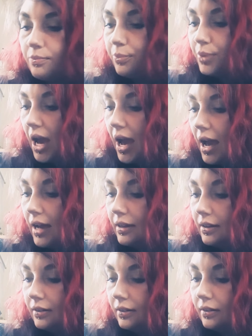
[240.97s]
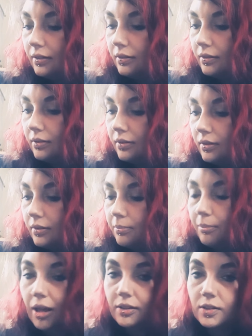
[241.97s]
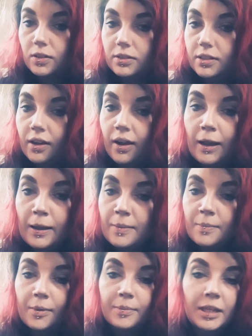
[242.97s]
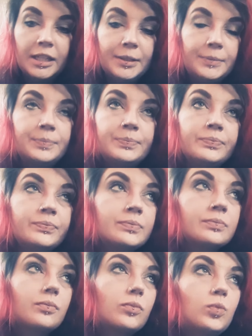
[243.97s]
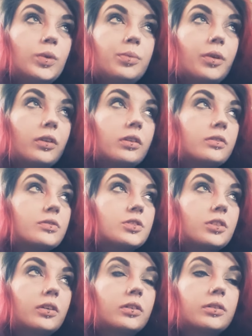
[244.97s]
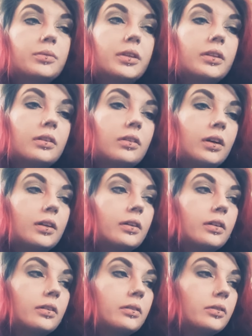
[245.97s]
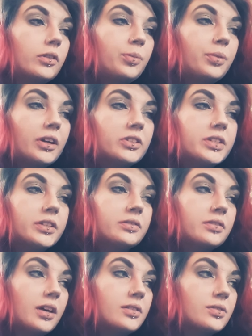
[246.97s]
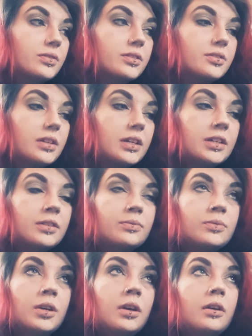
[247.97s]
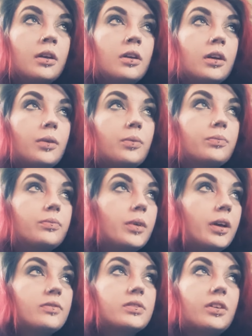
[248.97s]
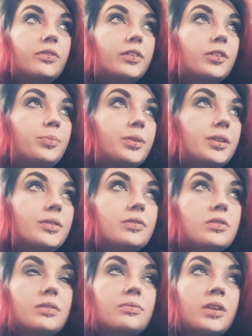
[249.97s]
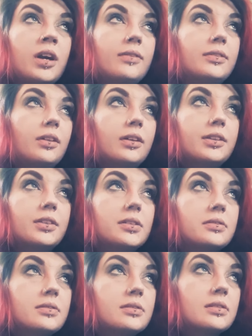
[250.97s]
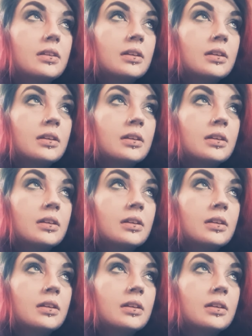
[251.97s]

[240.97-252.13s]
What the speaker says: bad mental time. I mean, we both have struggled with a lot of depression and that sort of thing, and have suffered abuse, and we have a lot of things